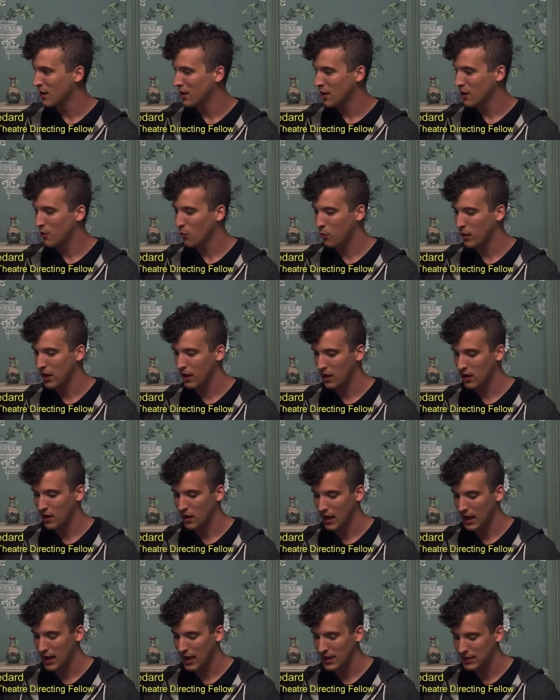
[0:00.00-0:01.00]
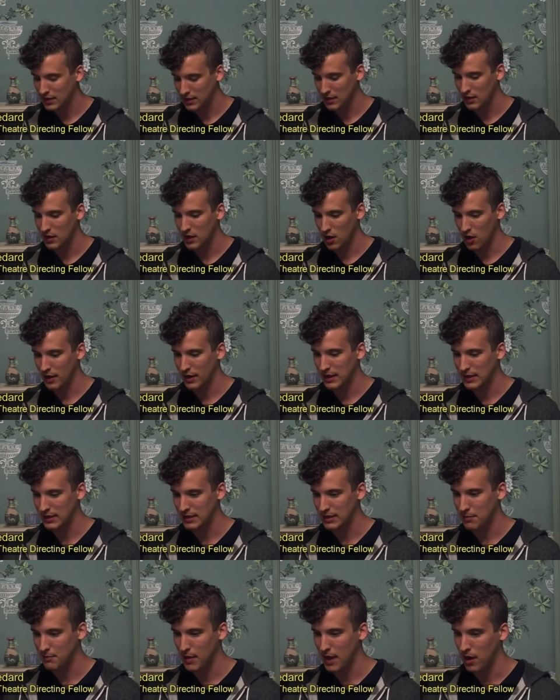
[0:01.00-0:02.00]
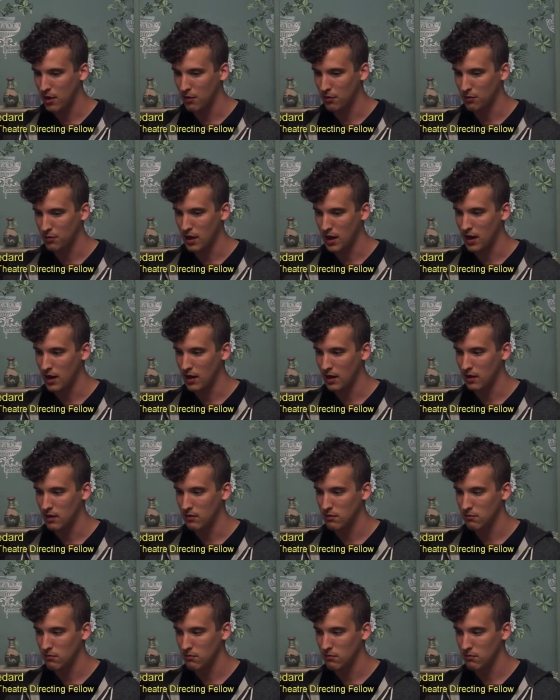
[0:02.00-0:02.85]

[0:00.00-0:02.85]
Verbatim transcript: Mm-hmm. When I ask the audience about uh,